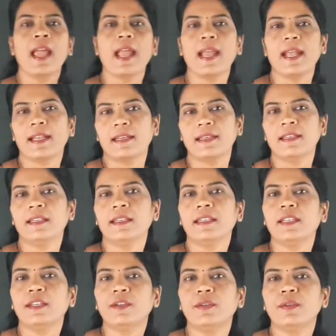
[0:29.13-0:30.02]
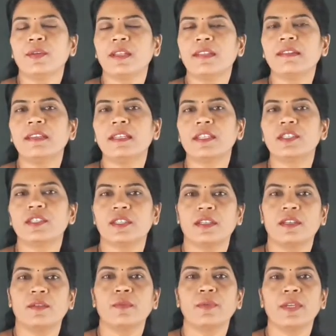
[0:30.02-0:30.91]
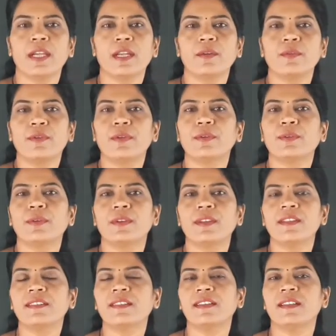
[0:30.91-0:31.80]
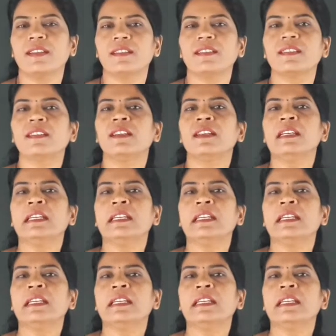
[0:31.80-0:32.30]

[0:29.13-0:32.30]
and in today's lecture we are going to discuss